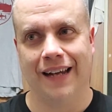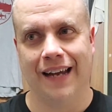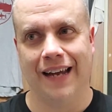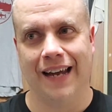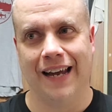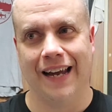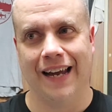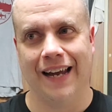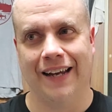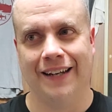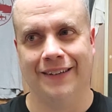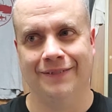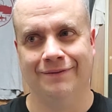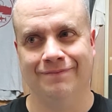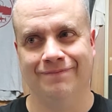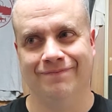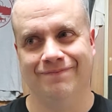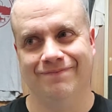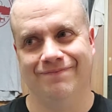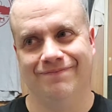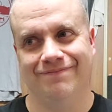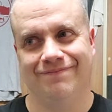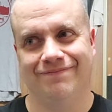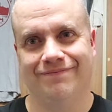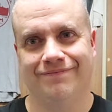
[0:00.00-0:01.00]
And
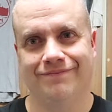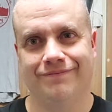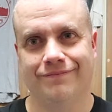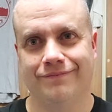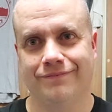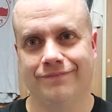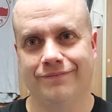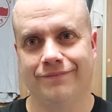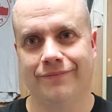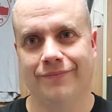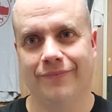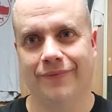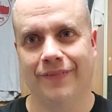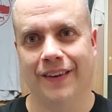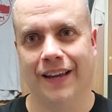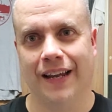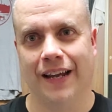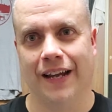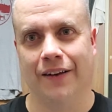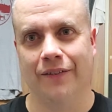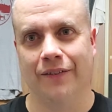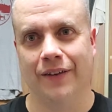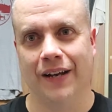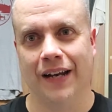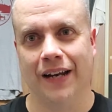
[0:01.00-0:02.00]

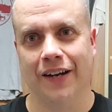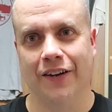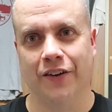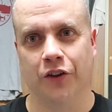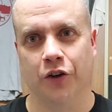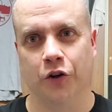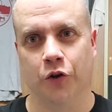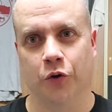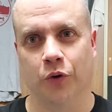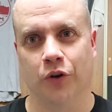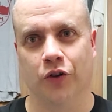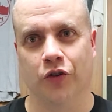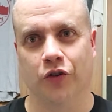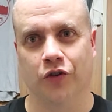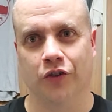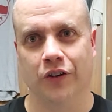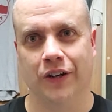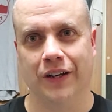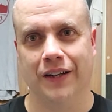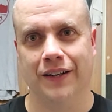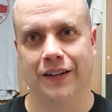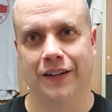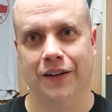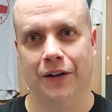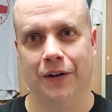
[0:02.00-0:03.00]
then Agatha
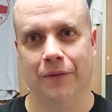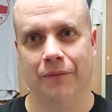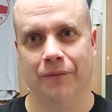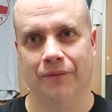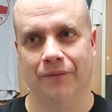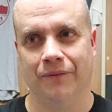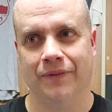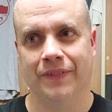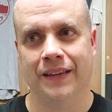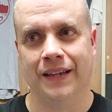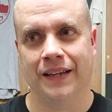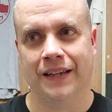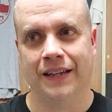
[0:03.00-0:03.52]
Christie um,